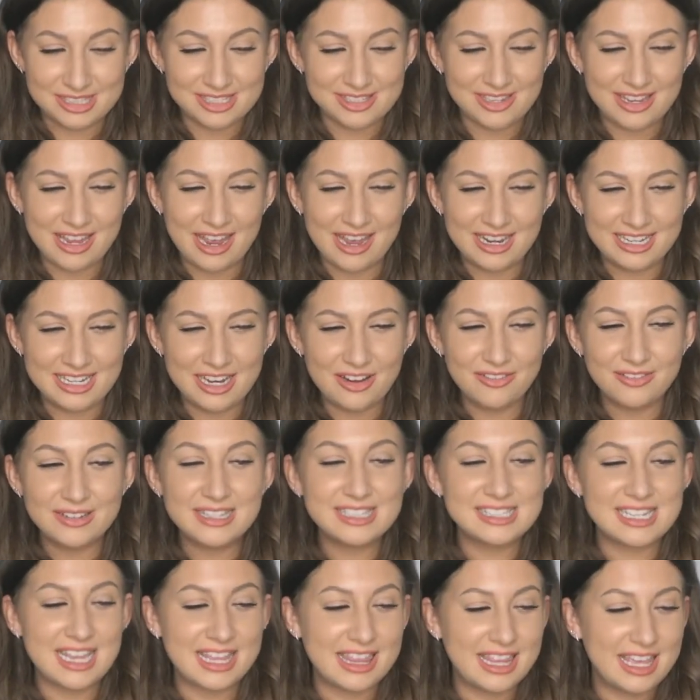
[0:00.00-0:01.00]
So yeah, I definitely
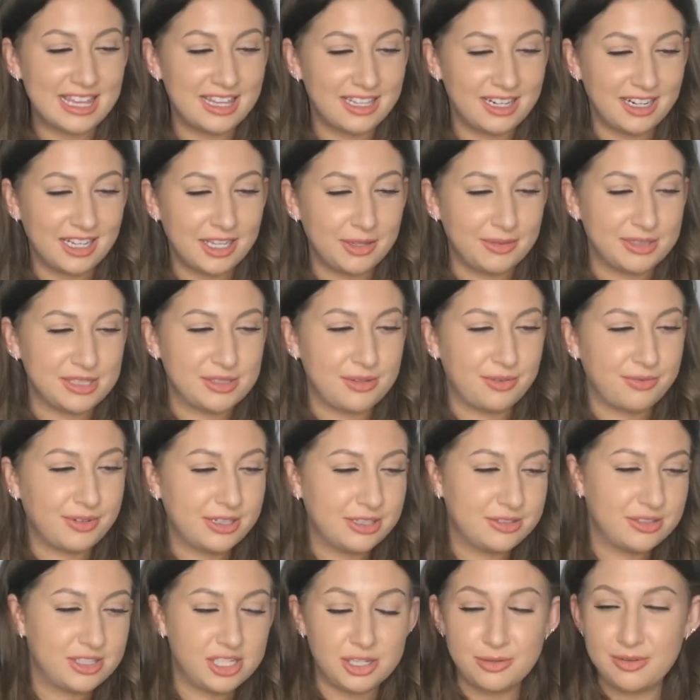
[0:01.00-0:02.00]
say they're the lucky ones. We've won
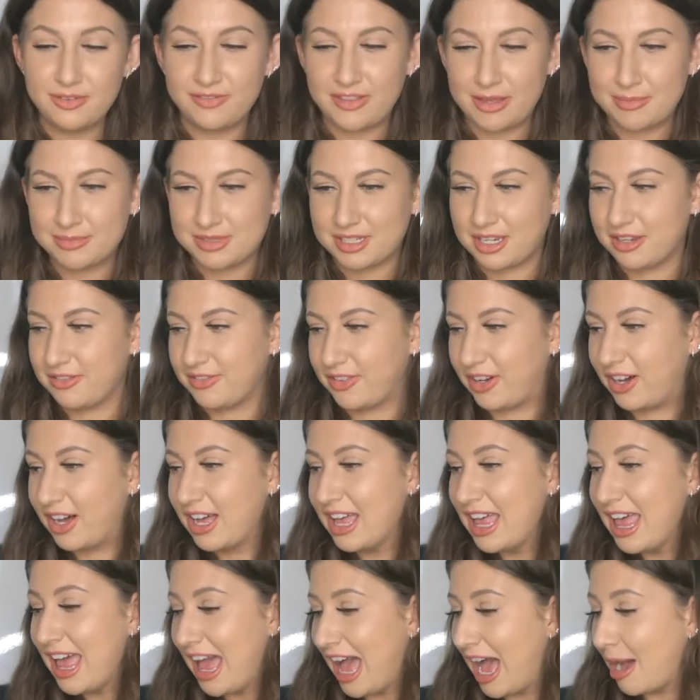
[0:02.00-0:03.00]
on two of them so far.
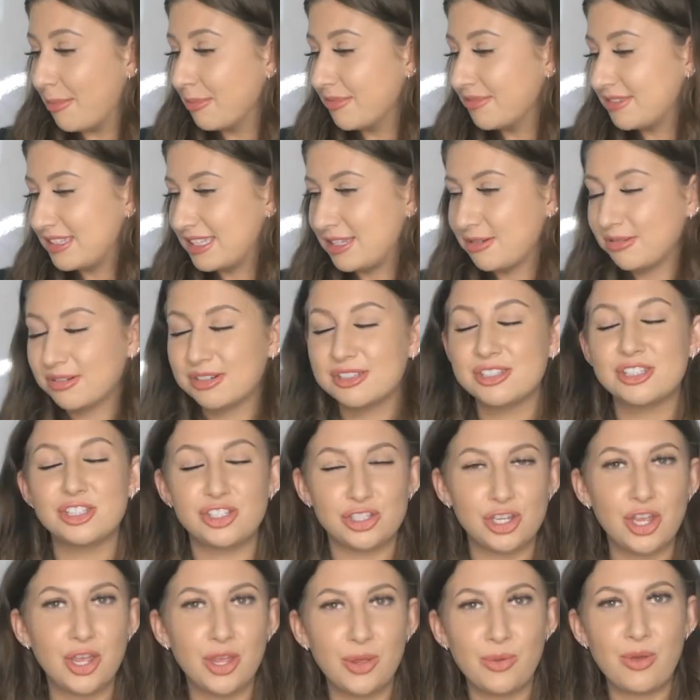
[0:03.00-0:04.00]
And we've still got
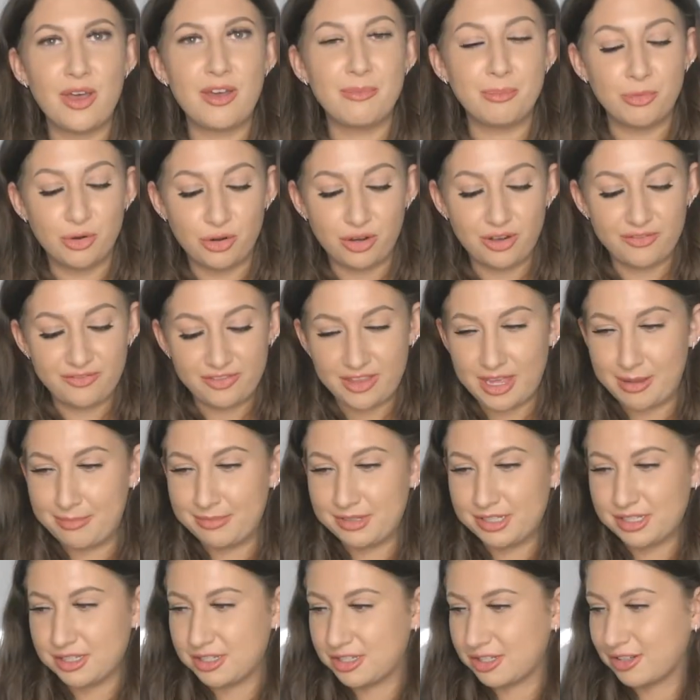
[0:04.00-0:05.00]
two more of them
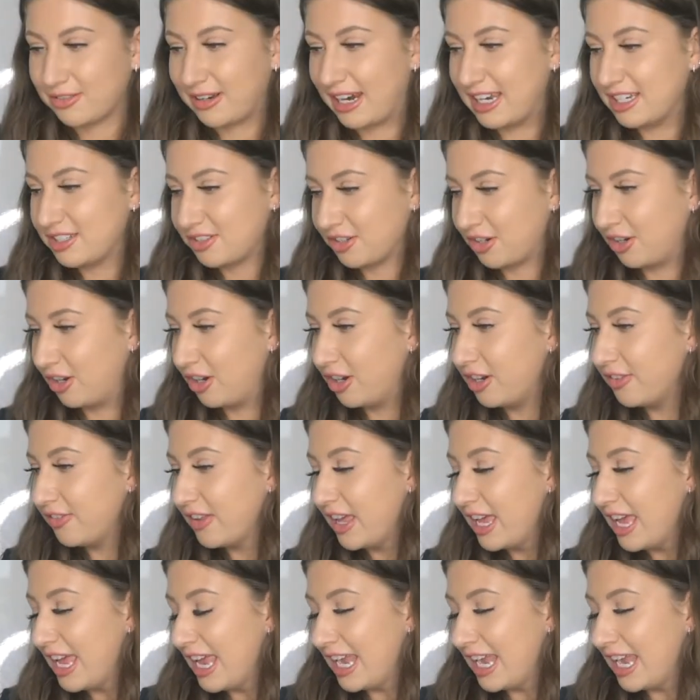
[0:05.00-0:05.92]
to scratch off.